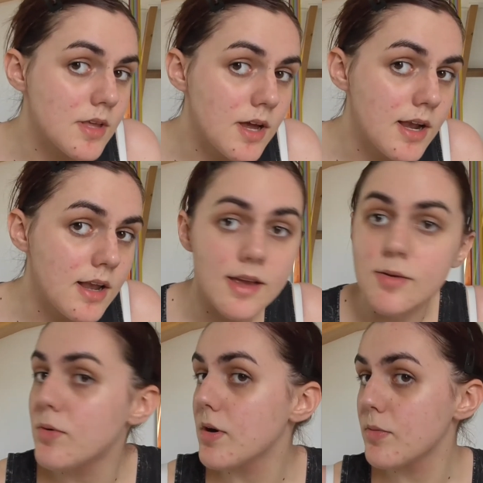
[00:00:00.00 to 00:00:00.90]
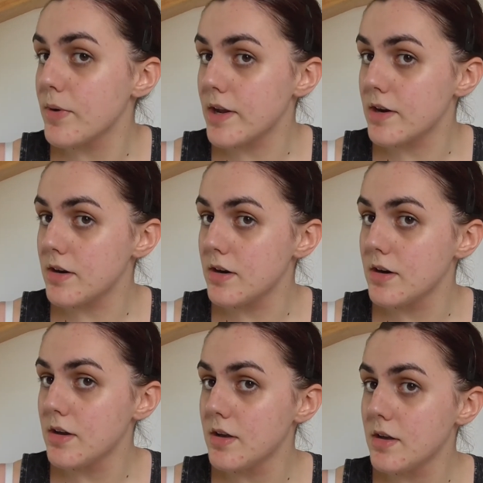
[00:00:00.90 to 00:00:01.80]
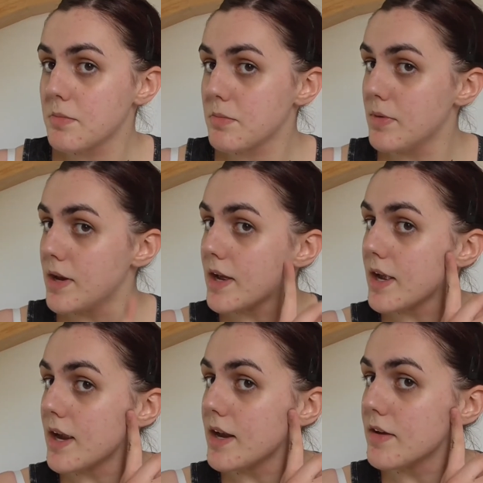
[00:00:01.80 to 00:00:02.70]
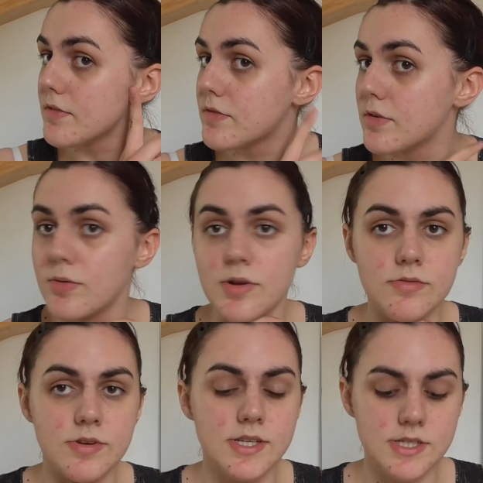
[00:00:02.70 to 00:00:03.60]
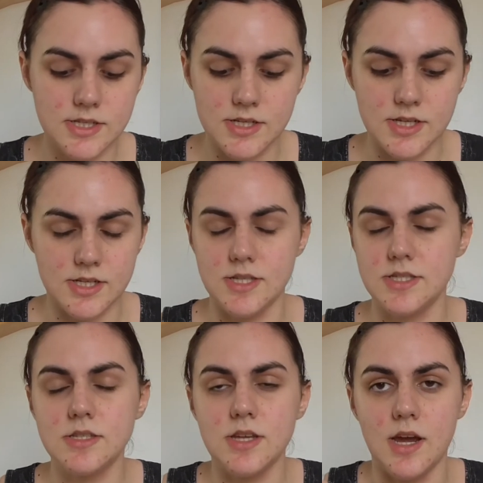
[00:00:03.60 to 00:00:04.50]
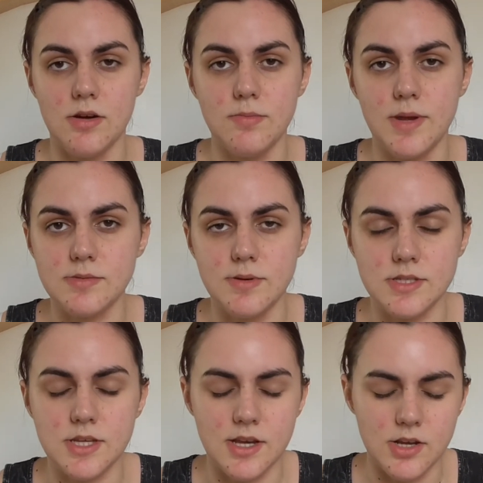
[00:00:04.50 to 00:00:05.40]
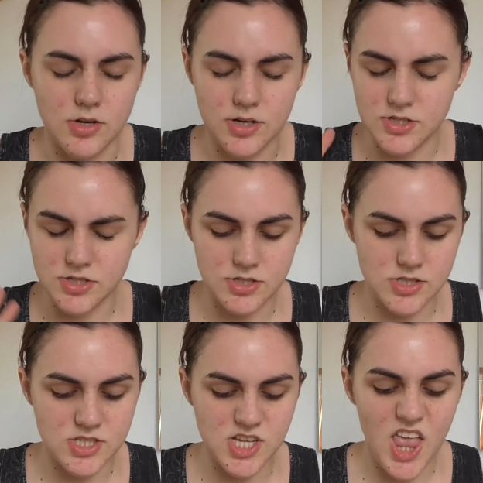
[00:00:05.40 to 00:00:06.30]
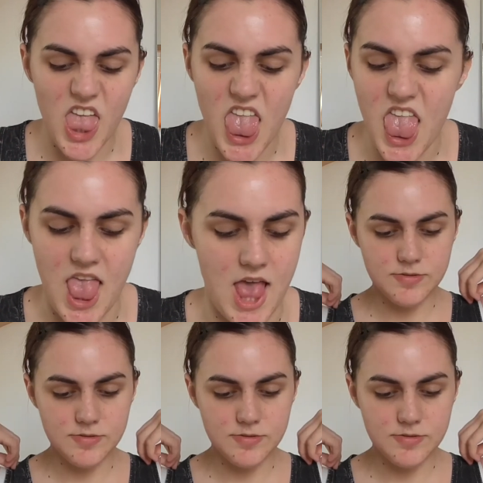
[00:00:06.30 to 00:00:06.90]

I like warm weather, but I hate it for one reason, and that's how it makes my skin look. It's just ugh.